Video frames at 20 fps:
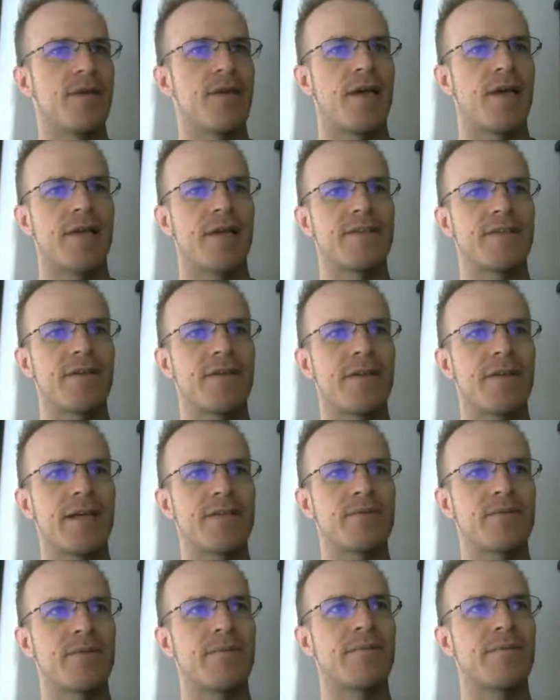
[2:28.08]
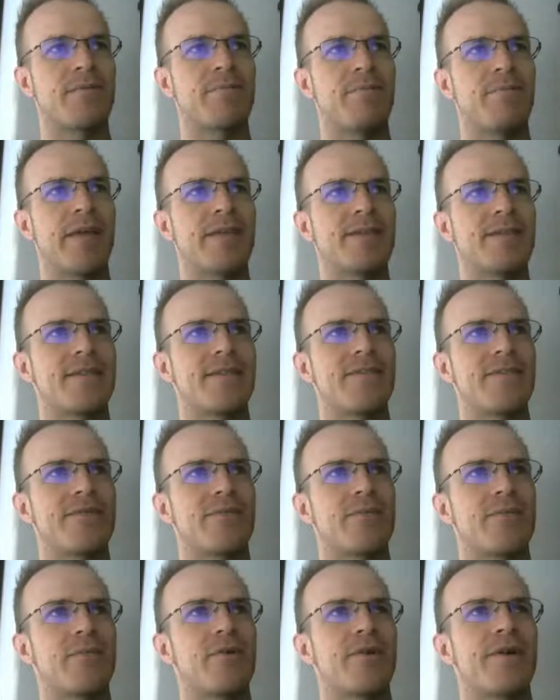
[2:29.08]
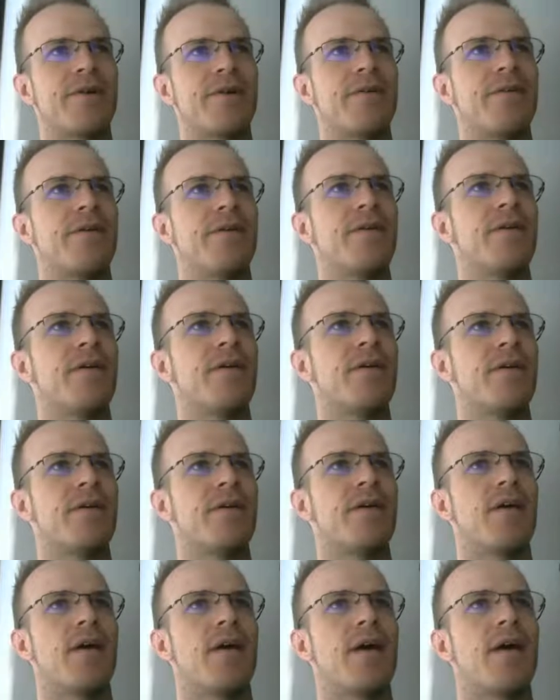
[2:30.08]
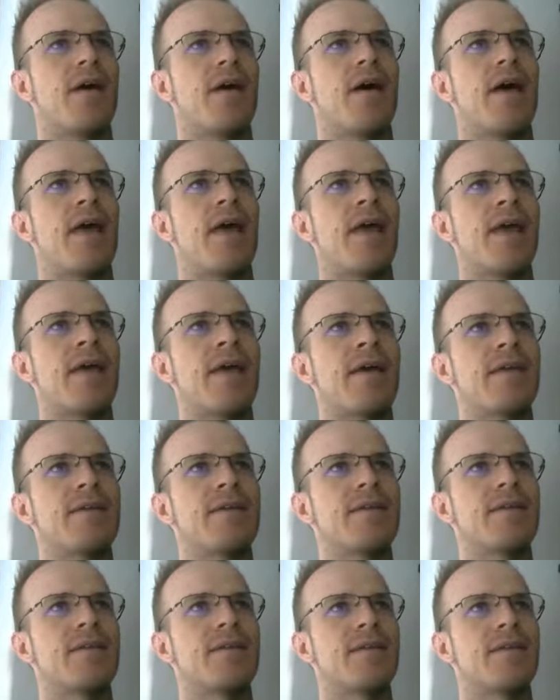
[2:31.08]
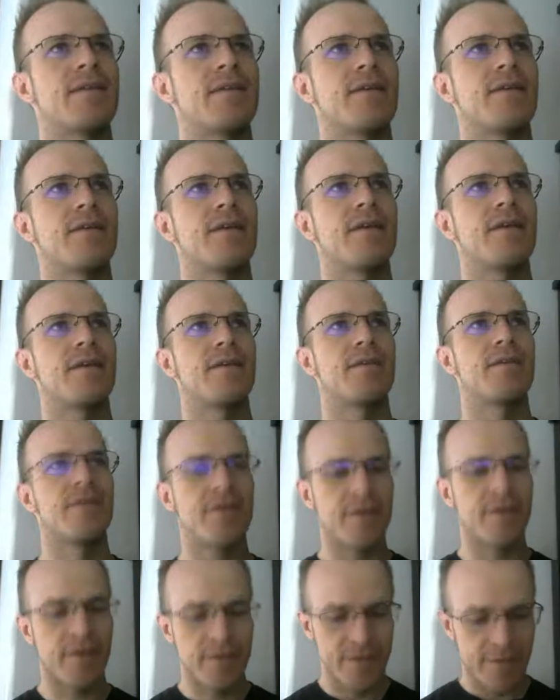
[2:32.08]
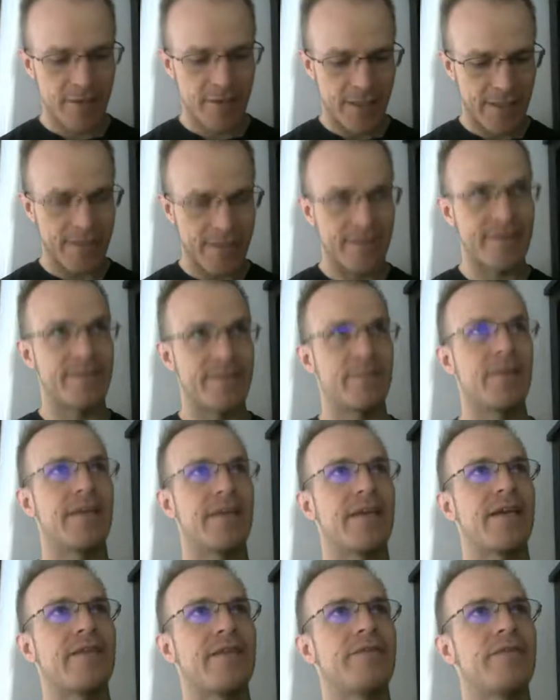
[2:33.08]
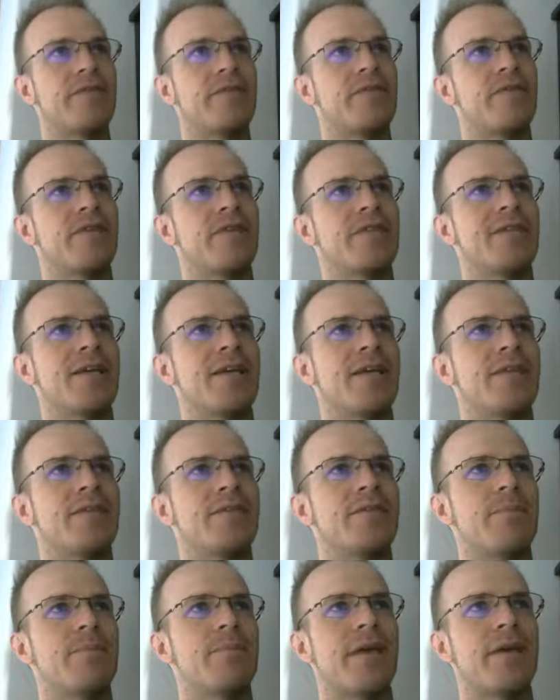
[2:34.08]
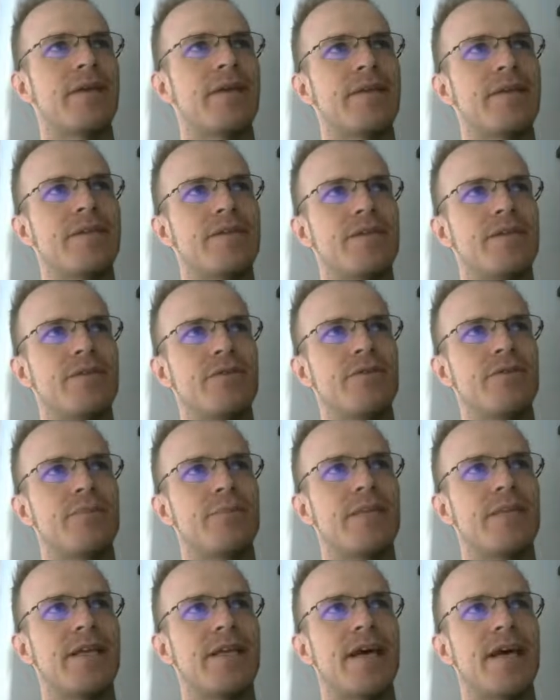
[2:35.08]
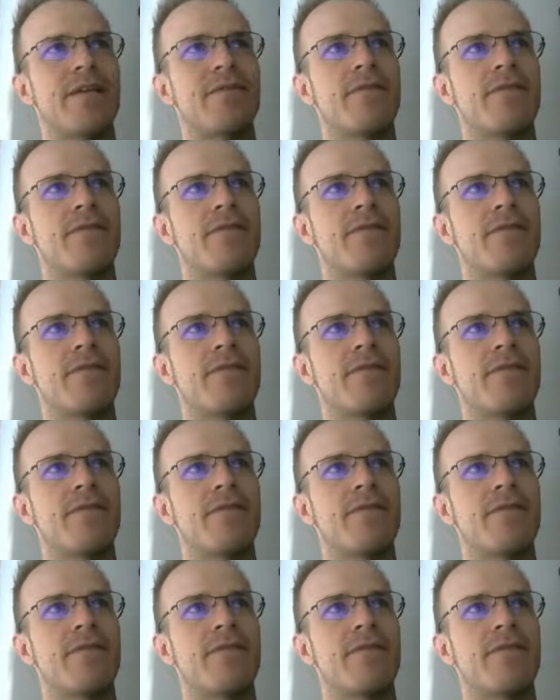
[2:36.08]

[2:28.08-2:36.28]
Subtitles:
so that's what makes this report. And you can also get it as PDF if you change page to PDF.